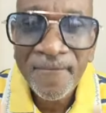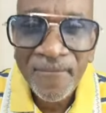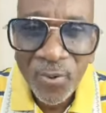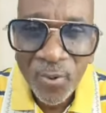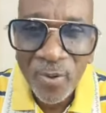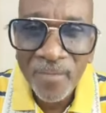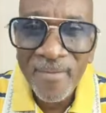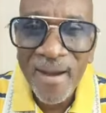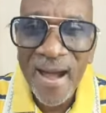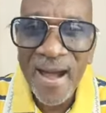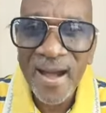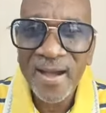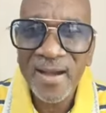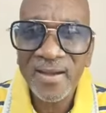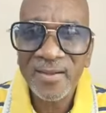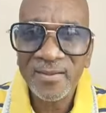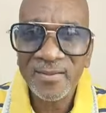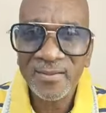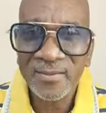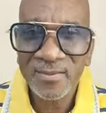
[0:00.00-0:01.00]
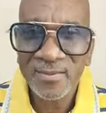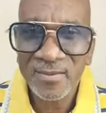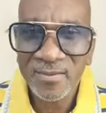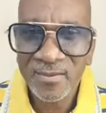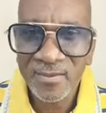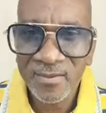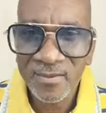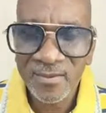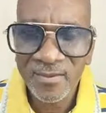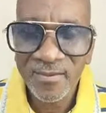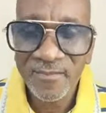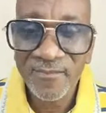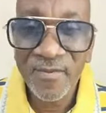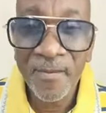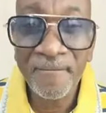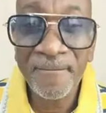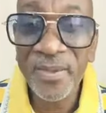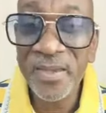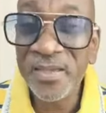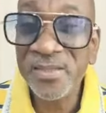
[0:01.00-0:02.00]
pull back
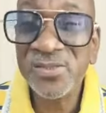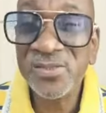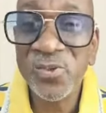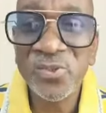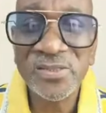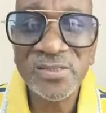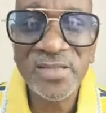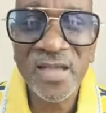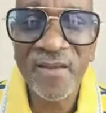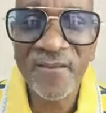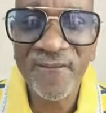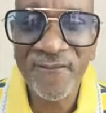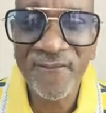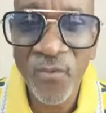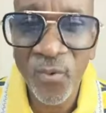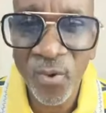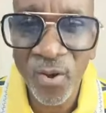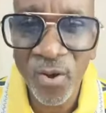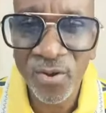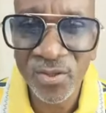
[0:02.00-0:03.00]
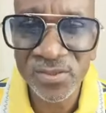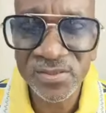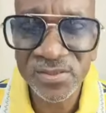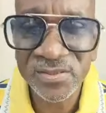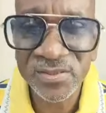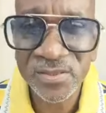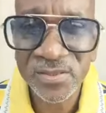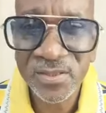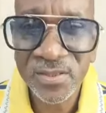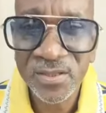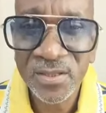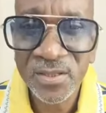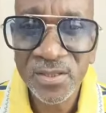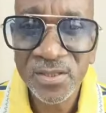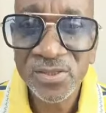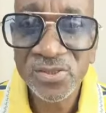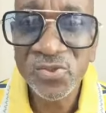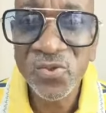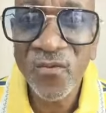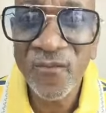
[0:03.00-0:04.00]
from being so self-focused,
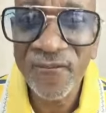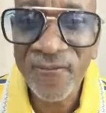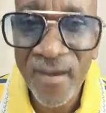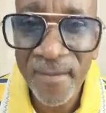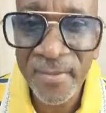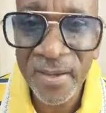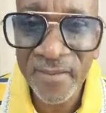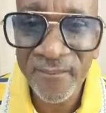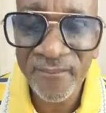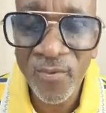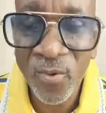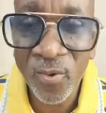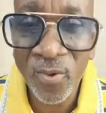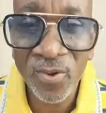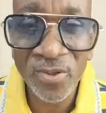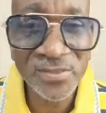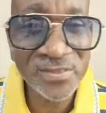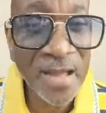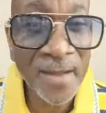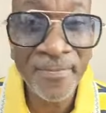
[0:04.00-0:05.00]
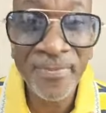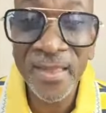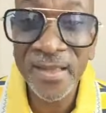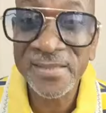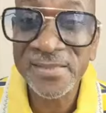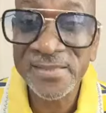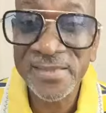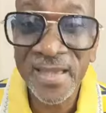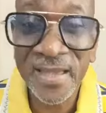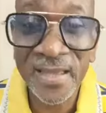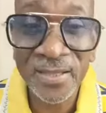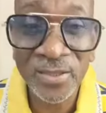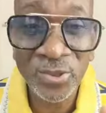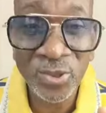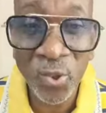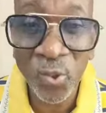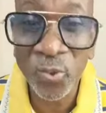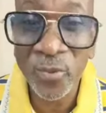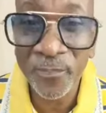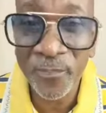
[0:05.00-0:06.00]
so family-focused. I'm not saying
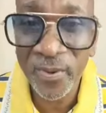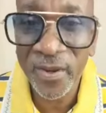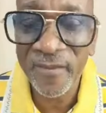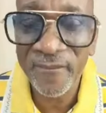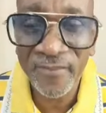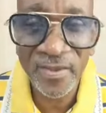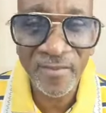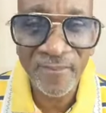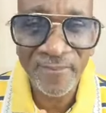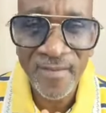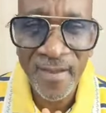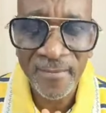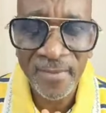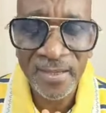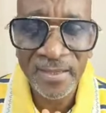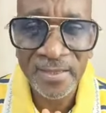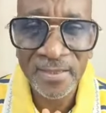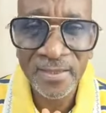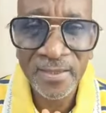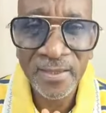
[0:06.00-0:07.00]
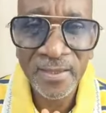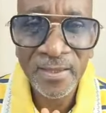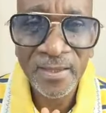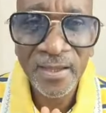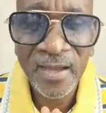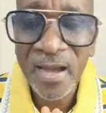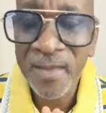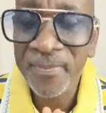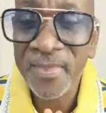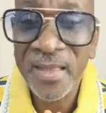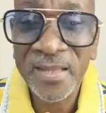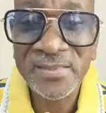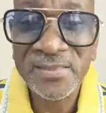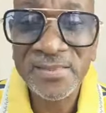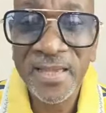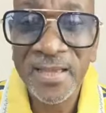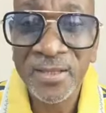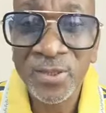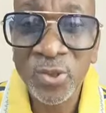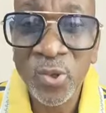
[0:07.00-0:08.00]
don't pray for your family. I'm not
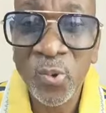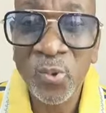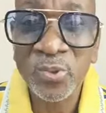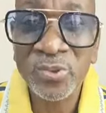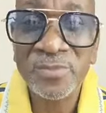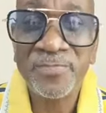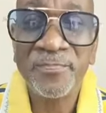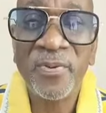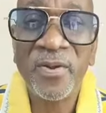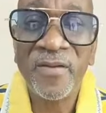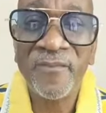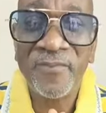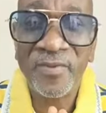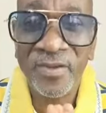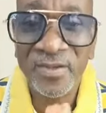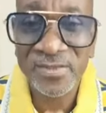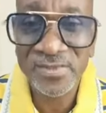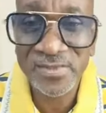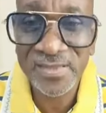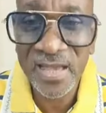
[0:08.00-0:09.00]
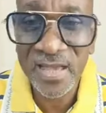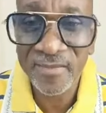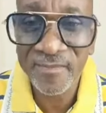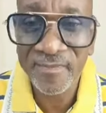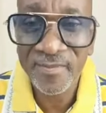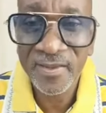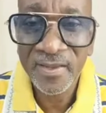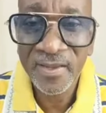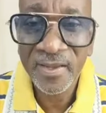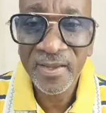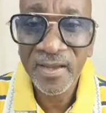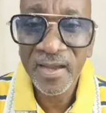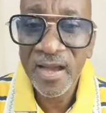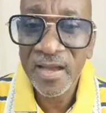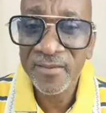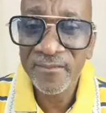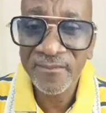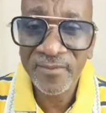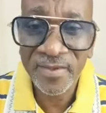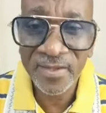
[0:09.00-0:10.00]
saying don't pray for yourself
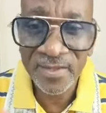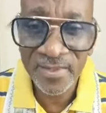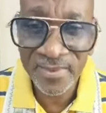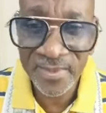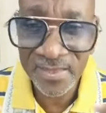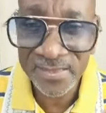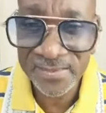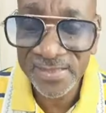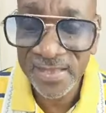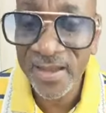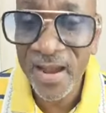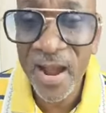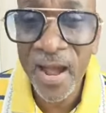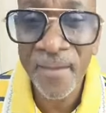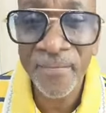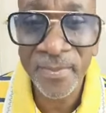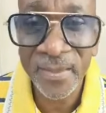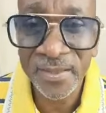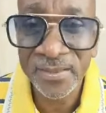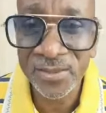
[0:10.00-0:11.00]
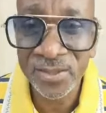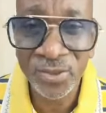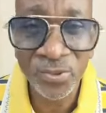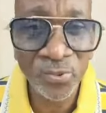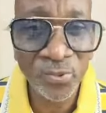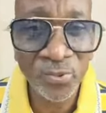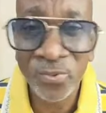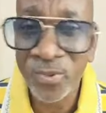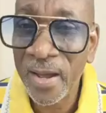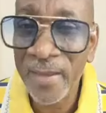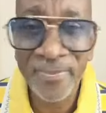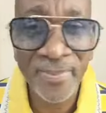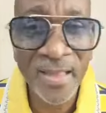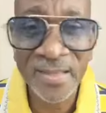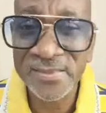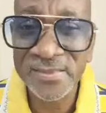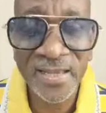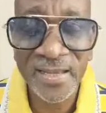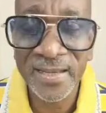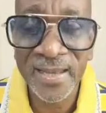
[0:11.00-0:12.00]
and for the things that are happening to you. I'm
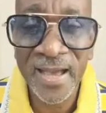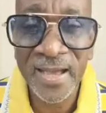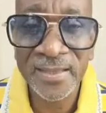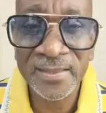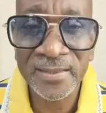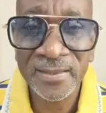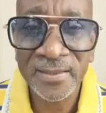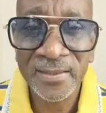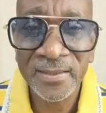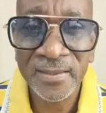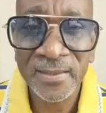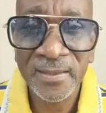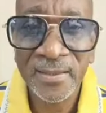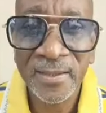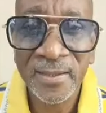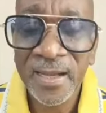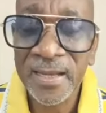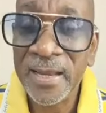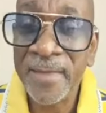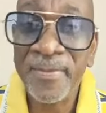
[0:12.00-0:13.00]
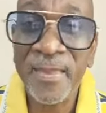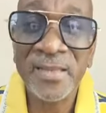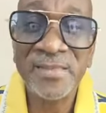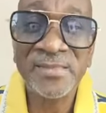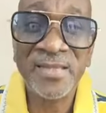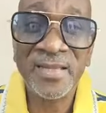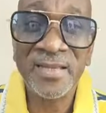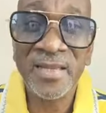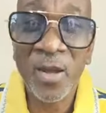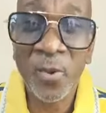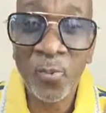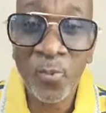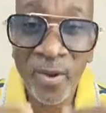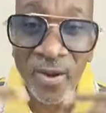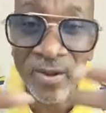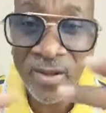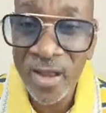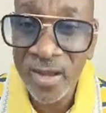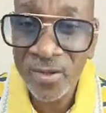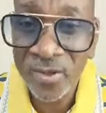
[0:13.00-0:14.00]
not saying that. And I'm not saying that
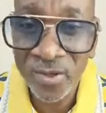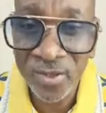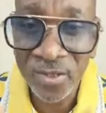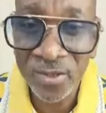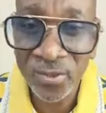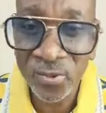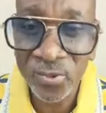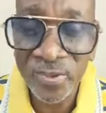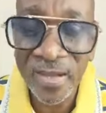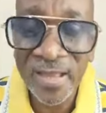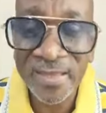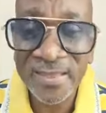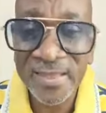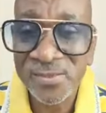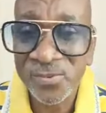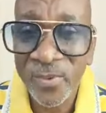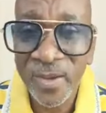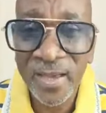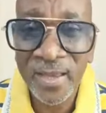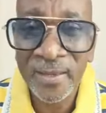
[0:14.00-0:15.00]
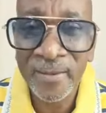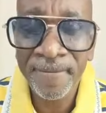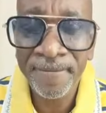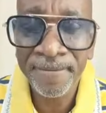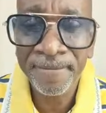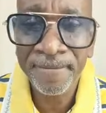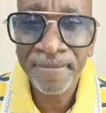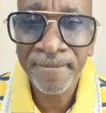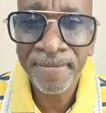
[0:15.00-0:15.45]
we're not going to do that as well.